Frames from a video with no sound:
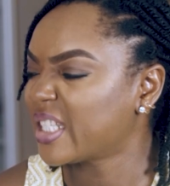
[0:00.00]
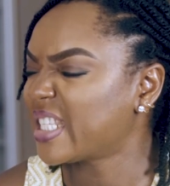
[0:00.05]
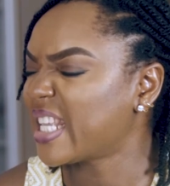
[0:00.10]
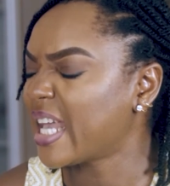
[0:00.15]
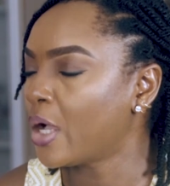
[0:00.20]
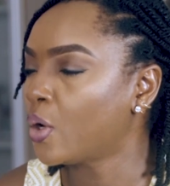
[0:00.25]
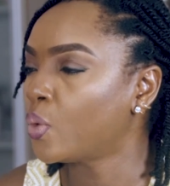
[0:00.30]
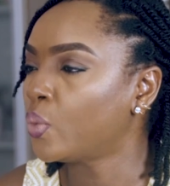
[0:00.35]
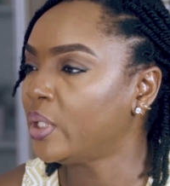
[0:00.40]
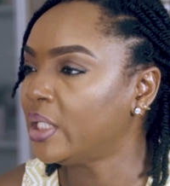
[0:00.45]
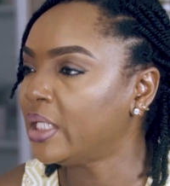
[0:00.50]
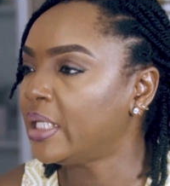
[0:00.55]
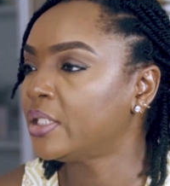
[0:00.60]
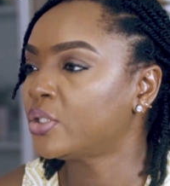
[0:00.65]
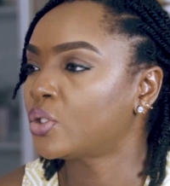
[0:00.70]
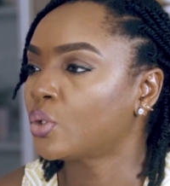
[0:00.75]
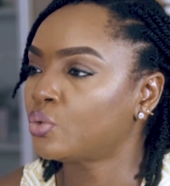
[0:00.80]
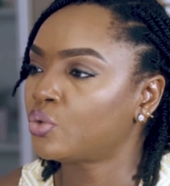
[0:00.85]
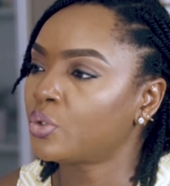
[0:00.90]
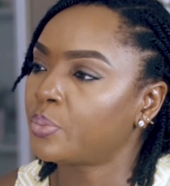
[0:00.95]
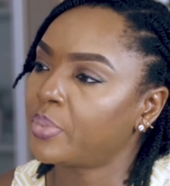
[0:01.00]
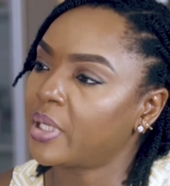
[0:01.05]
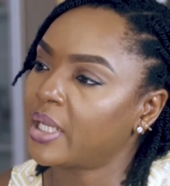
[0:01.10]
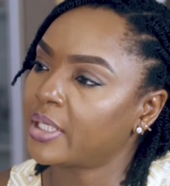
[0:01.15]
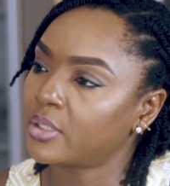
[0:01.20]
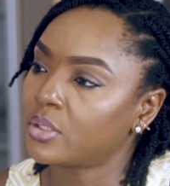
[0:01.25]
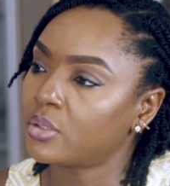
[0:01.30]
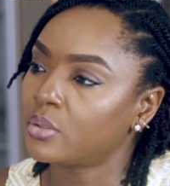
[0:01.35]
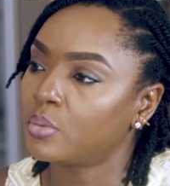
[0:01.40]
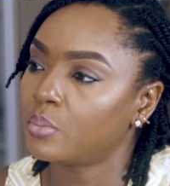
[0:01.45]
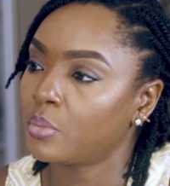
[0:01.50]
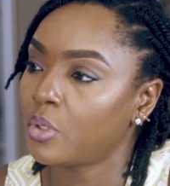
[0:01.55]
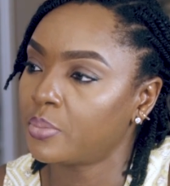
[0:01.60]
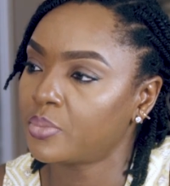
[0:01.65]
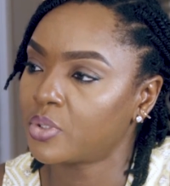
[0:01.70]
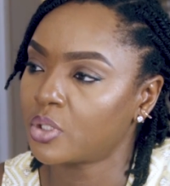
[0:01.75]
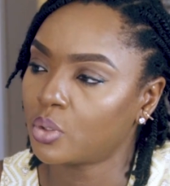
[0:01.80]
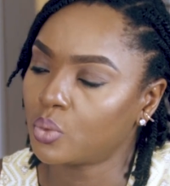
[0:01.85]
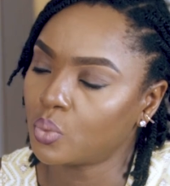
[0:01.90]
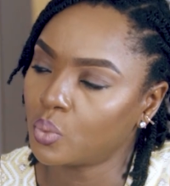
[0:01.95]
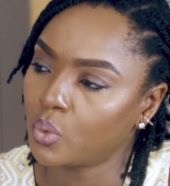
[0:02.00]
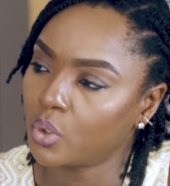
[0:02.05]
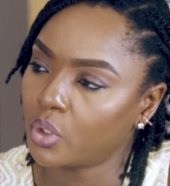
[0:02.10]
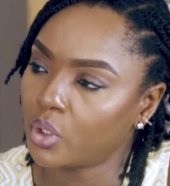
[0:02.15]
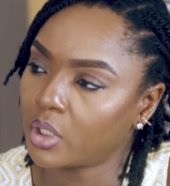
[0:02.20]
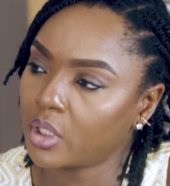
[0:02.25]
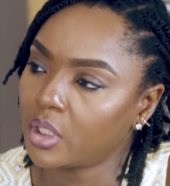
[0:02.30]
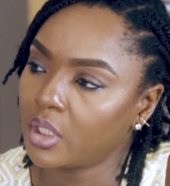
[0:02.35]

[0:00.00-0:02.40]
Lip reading: how we linked Audrey Park to Moms at Work.